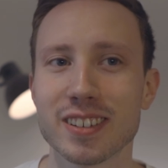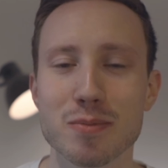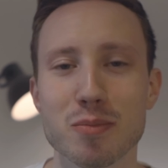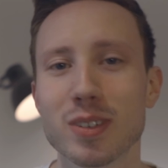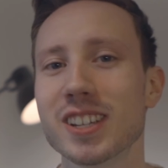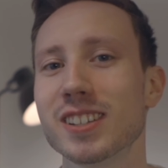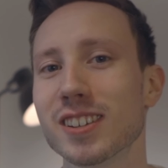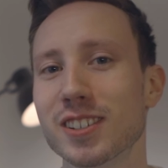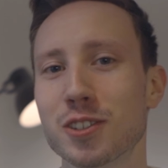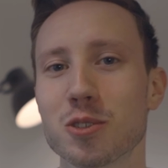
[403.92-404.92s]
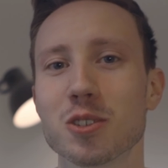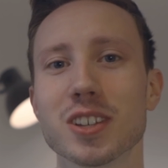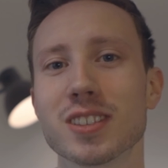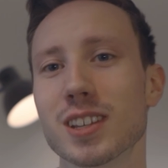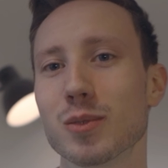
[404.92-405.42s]
completely sure
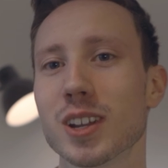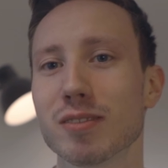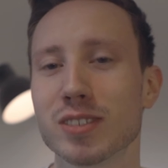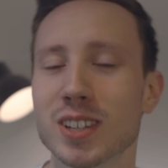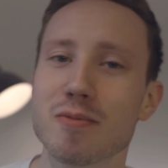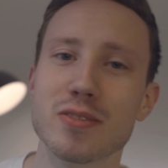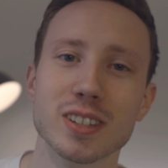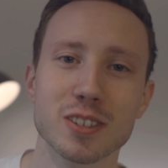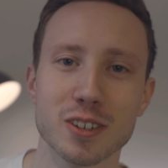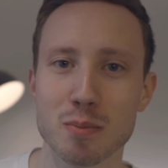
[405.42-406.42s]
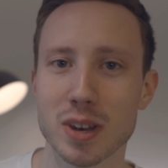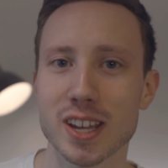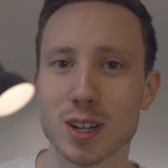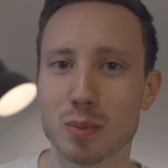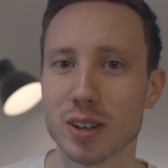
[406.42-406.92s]
that they would have something to
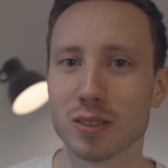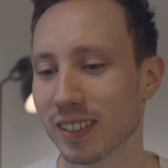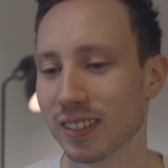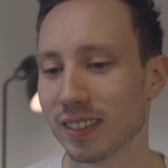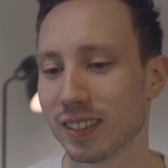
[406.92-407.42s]
complain about.